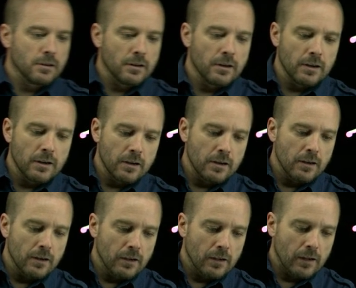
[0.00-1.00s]

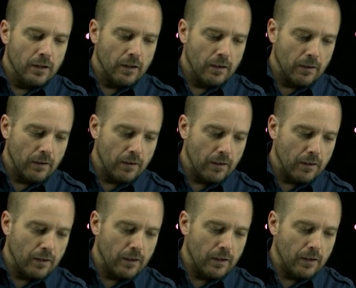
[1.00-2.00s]
No one is speaking in this clip.